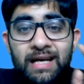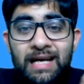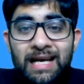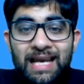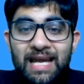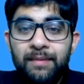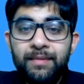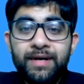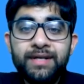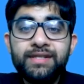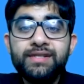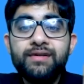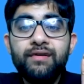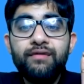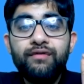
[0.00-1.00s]

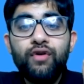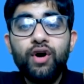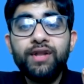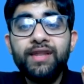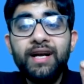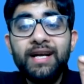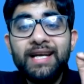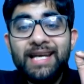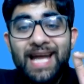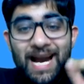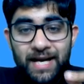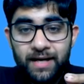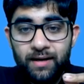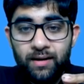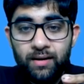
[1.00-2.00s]
claimants for the
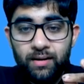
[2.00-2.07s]
debt